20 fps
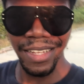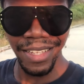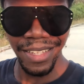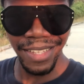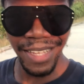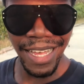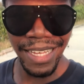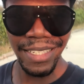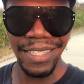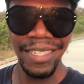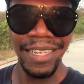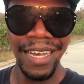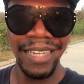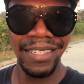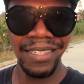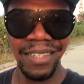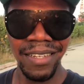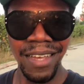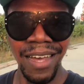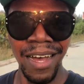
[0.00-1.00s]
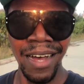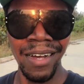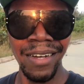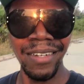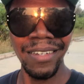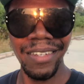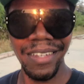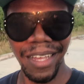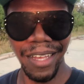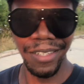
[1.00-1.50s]
Yes, y'all.
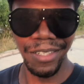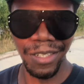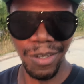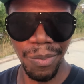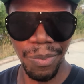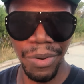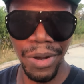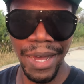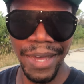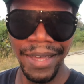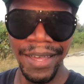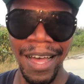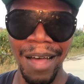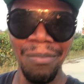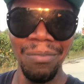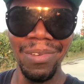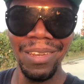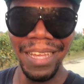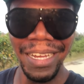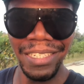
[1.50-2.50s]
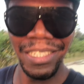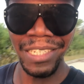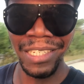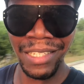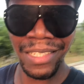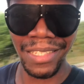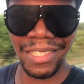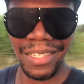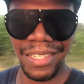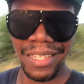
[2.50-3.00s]
It's your boy Cam
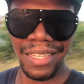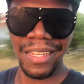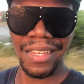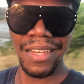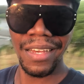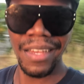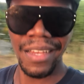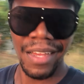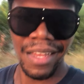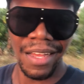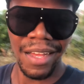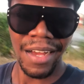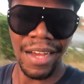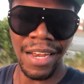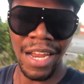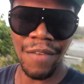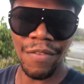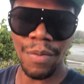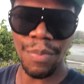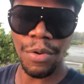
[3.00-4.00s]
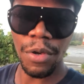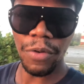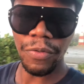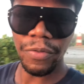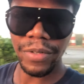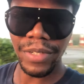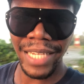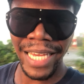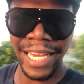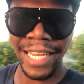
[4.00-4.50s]
Legend. Another beautiful
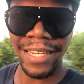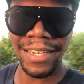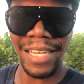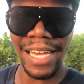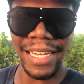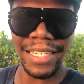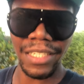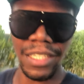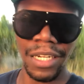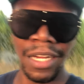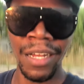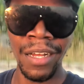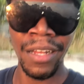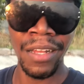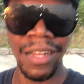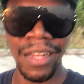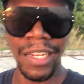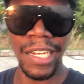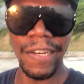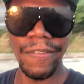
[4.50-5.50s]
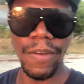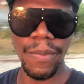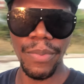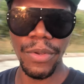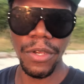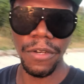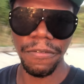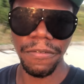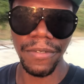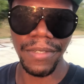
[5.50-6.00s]
day in nature, another
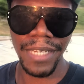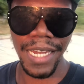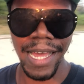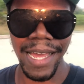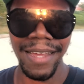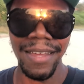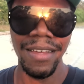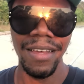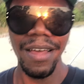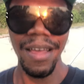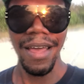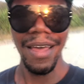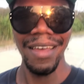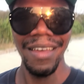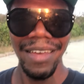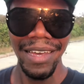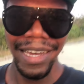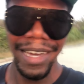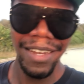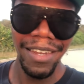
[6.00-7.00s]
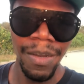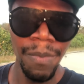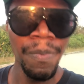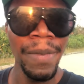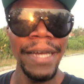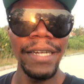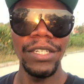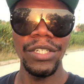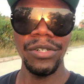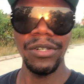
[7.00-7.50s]
beautiful day in the
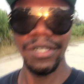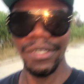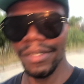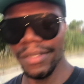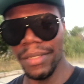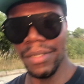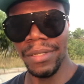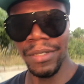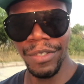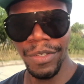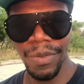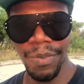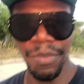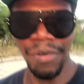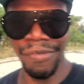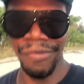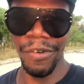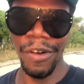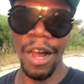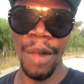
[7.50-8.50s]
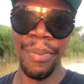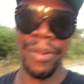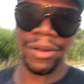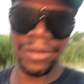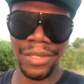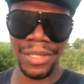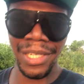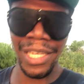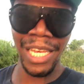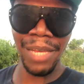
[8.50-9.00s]
Matrix. Before I
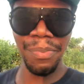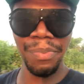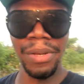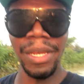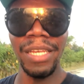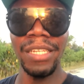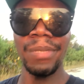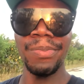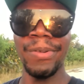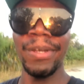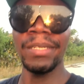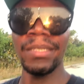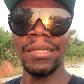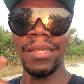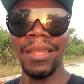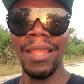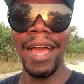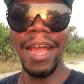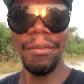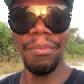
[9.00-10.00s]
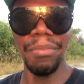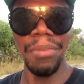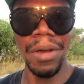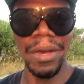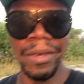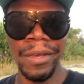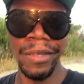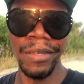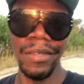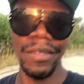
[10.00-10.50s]
proceed, please press the like
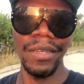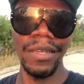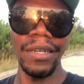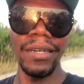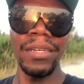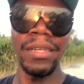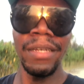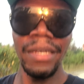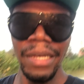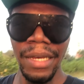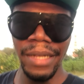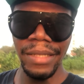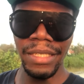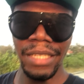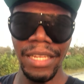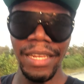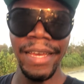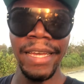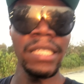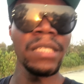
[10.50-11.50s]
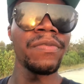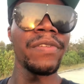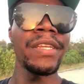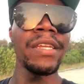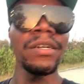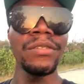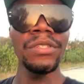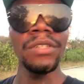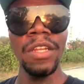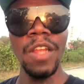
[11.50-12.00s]
button. Today's video
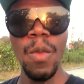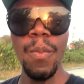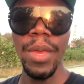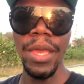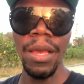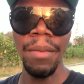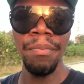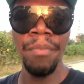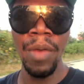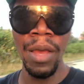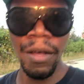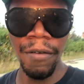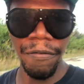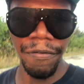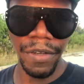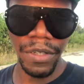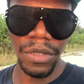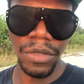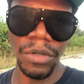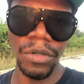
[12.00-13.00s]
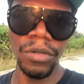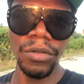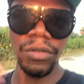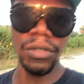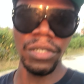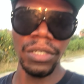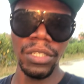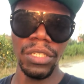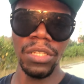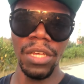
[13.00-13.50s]
is going to be a metaphysical
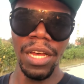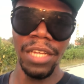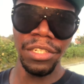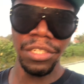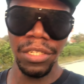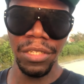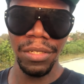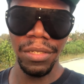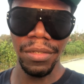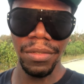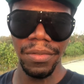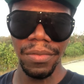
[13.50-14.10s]
discussion.